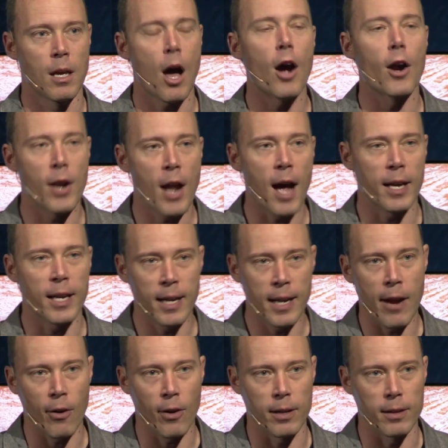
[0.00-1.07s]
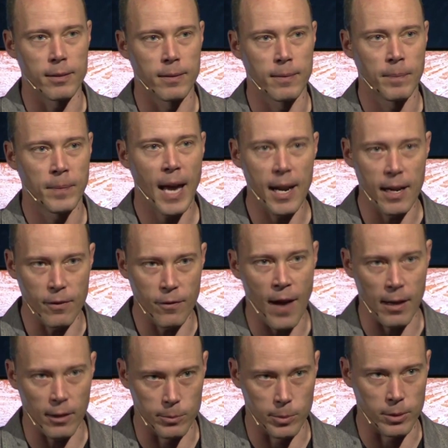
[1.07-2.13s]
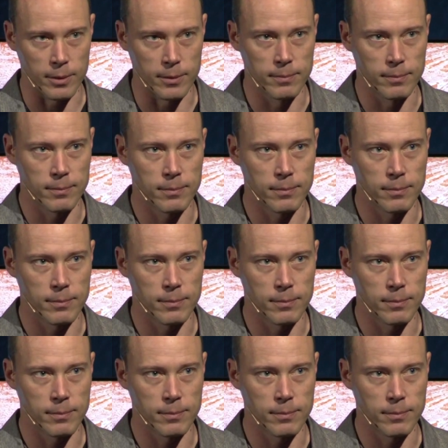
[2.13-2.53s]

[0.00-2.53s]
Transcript: are not inerrant and infallible.